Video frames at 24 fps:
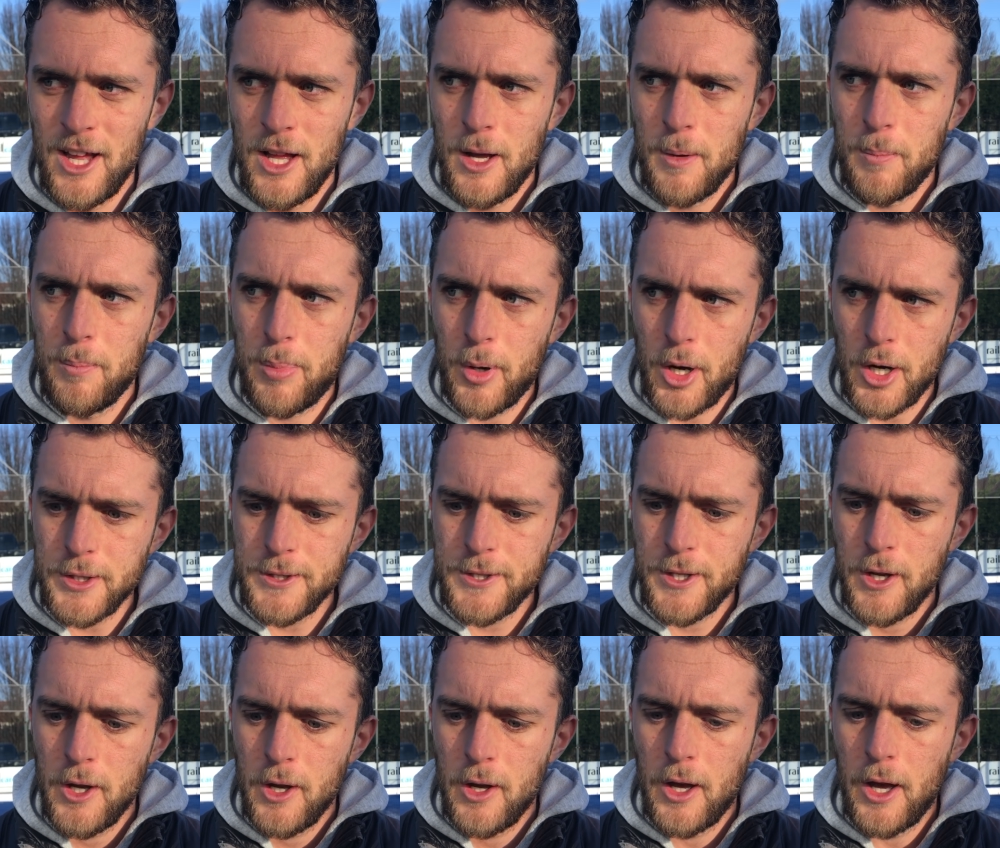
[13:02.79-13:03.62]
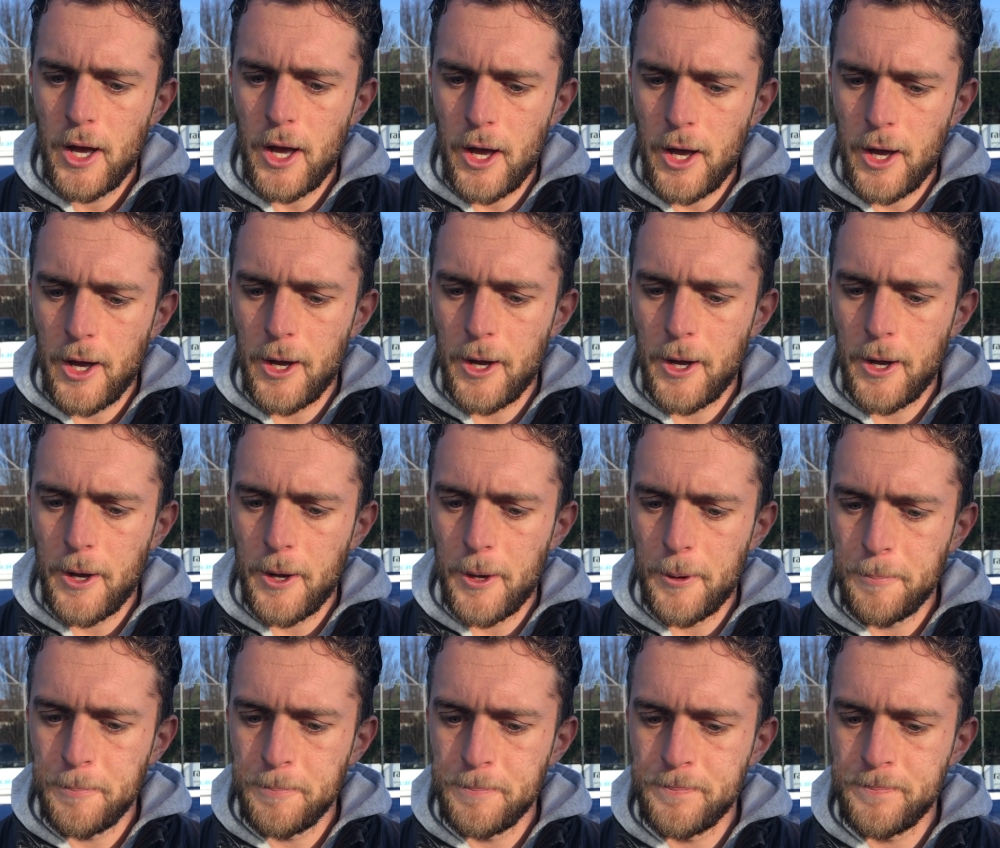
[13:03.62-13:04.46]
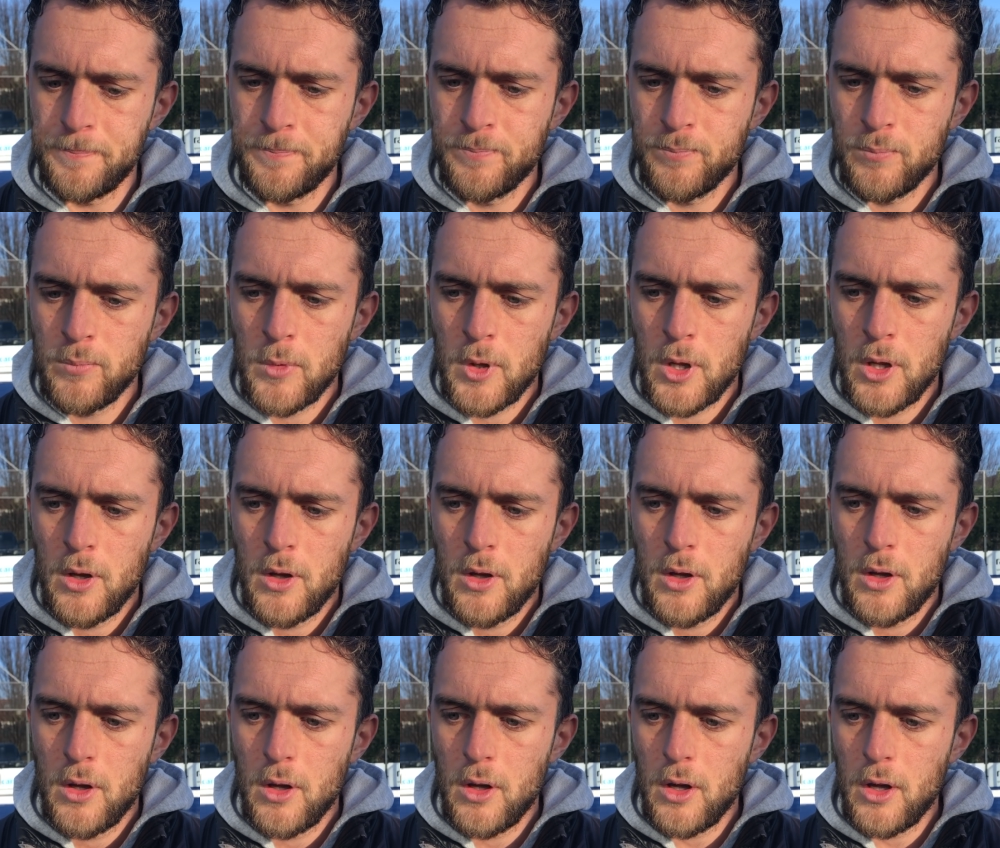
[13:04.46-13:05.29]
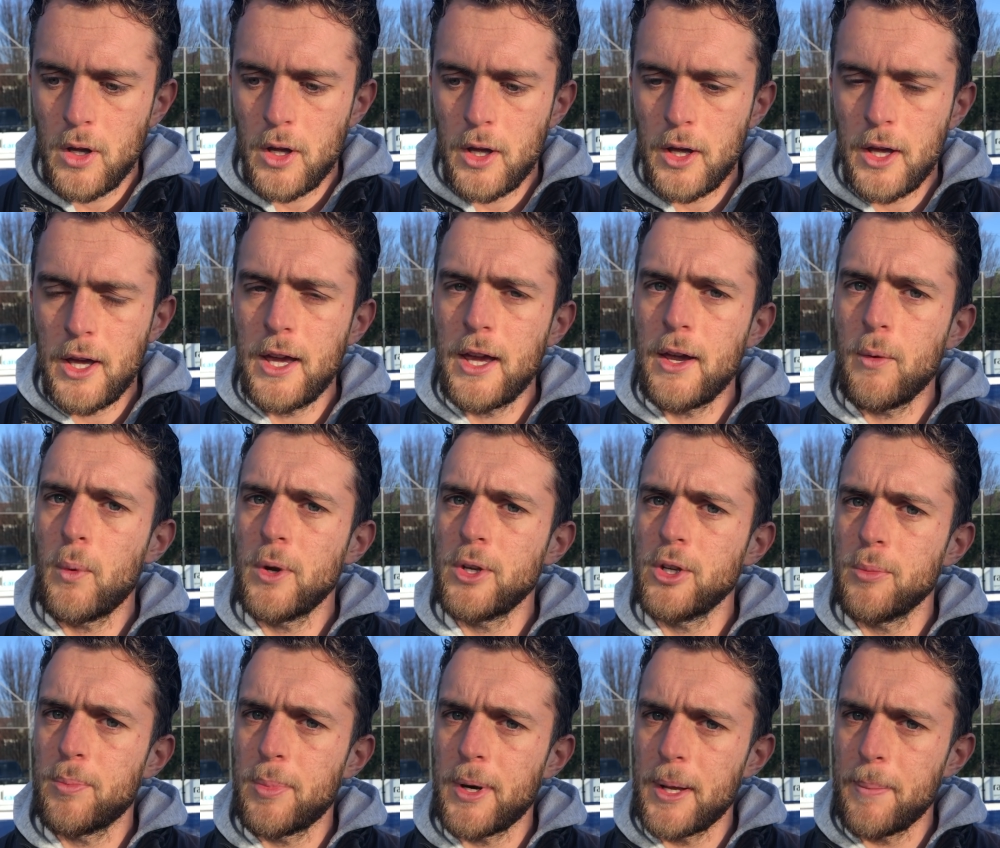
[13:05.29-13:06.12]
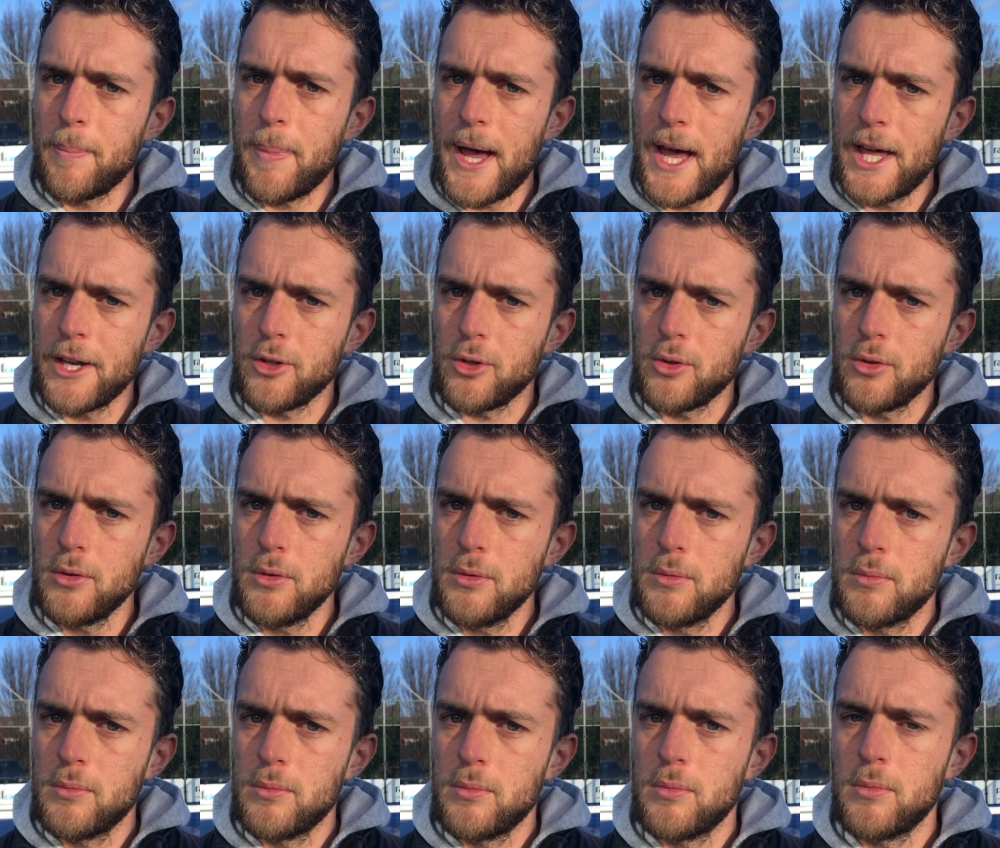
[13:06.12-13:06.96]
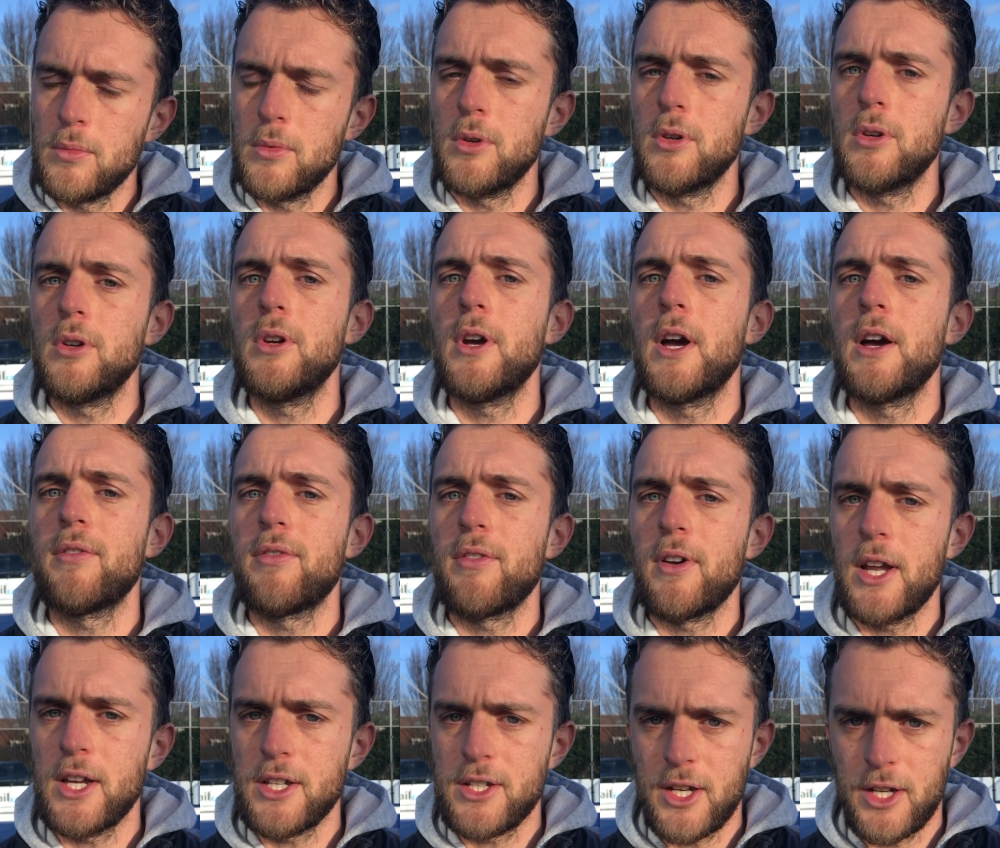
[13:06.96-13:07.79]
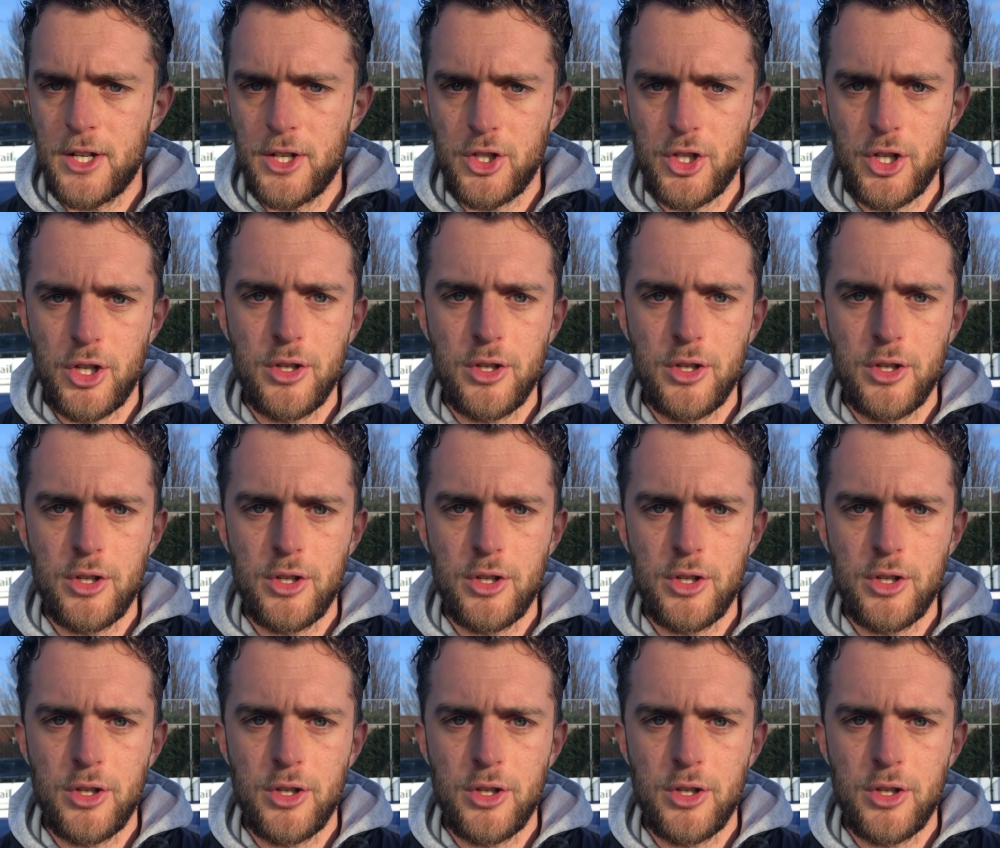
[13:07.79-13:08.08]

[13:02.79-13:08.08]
But when you play paddle, you have less energy.